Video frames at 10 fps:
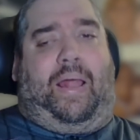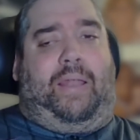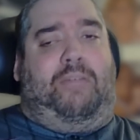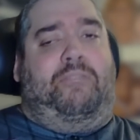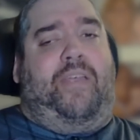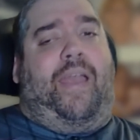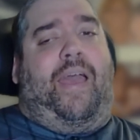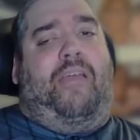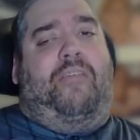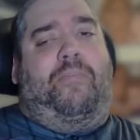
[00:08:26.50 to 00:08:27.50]
I love you
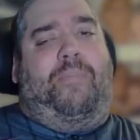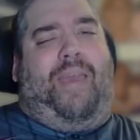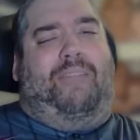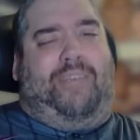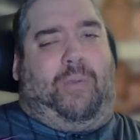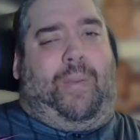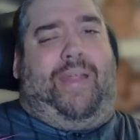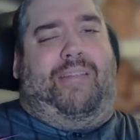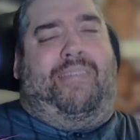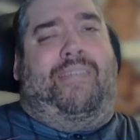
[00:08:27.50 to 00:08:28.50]
guys. Have a
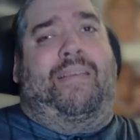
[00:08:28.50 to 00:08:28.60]
great,